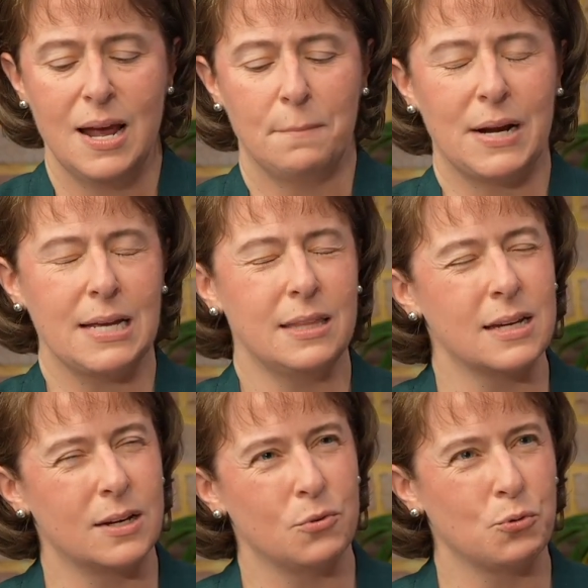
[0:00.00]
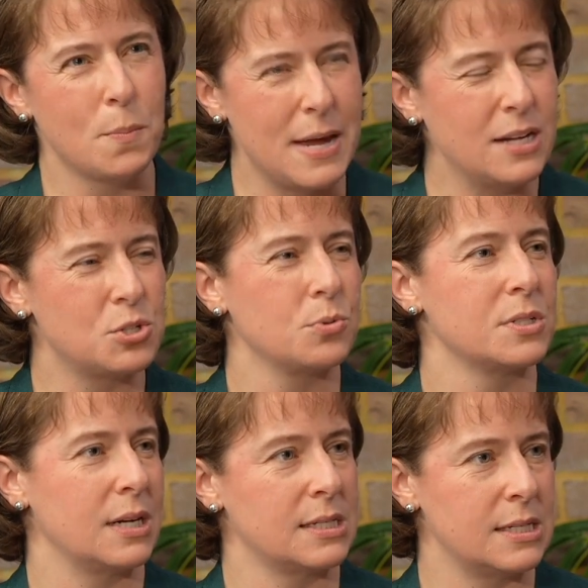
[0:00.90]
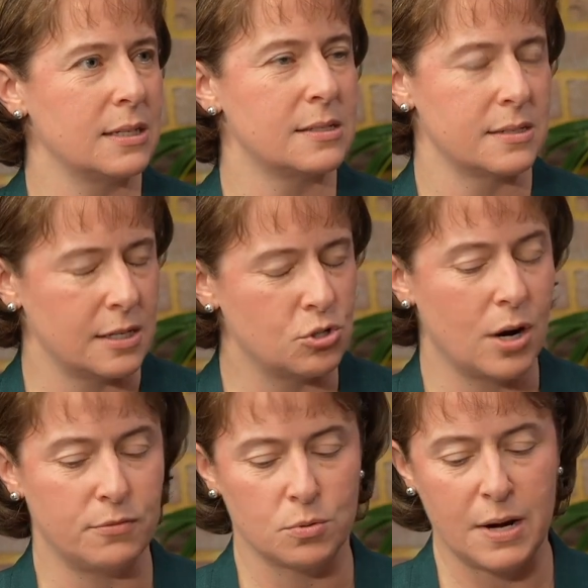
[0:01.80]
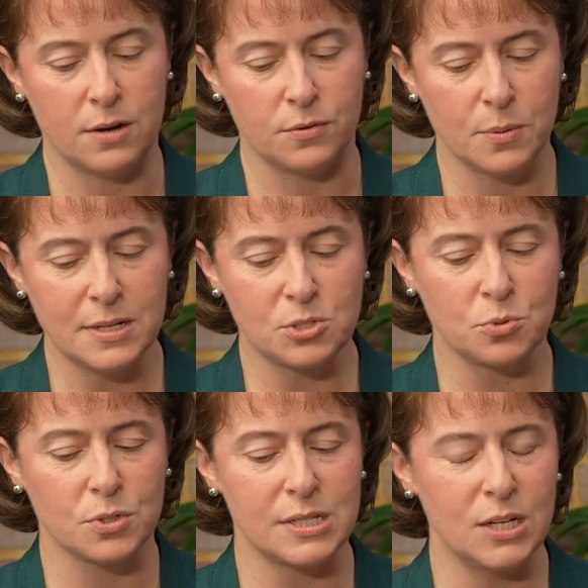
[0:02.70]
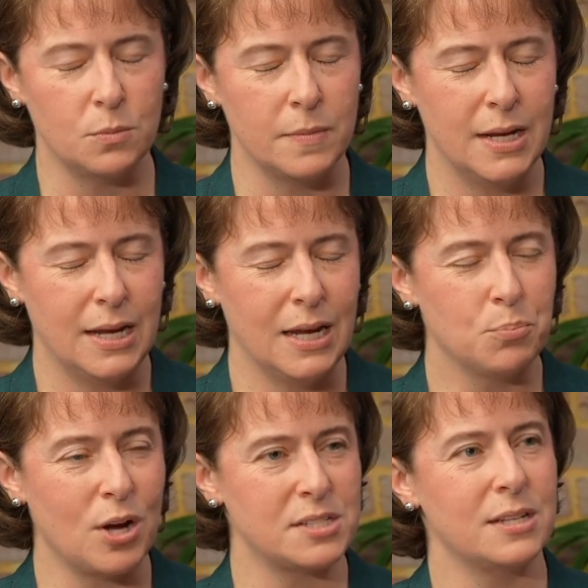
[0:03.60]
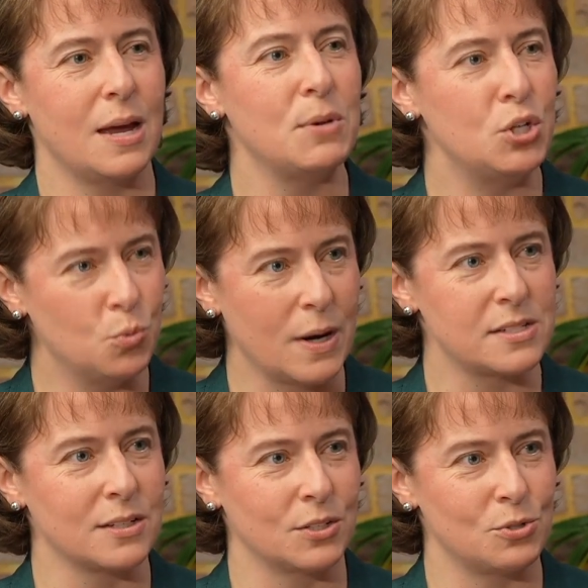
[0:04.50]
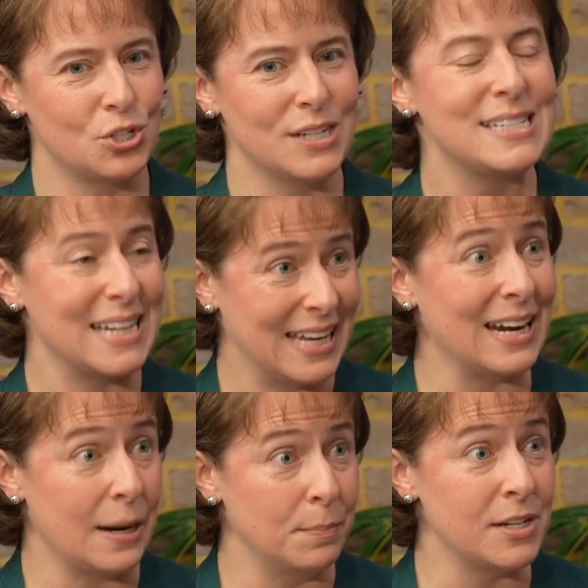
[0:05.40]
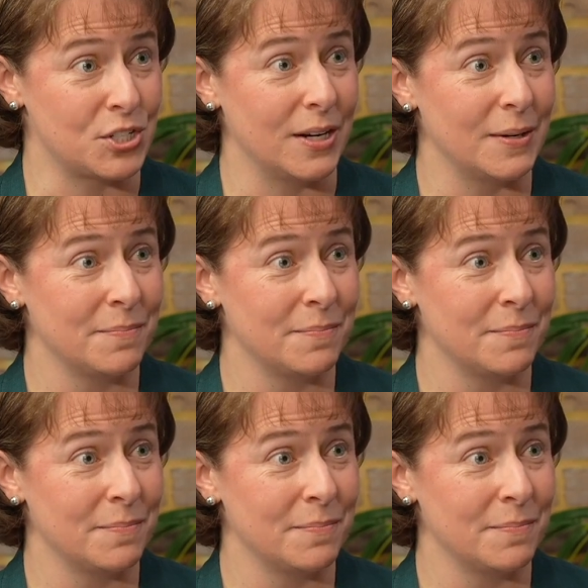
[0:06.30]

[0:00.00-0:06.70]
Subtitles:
But I think for many schools, and I see this as I travel around, for many schools, it brought to them a new resolution to get on mission.